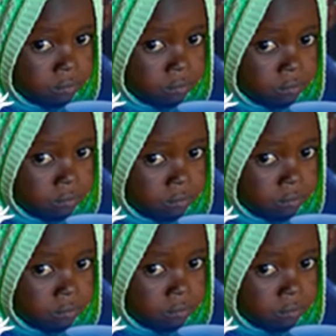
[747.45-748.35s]

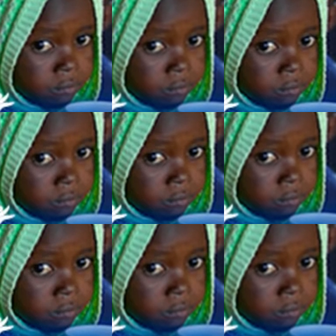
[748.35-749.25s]

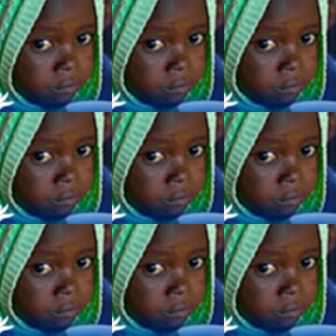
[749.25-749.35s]
(no one is talking)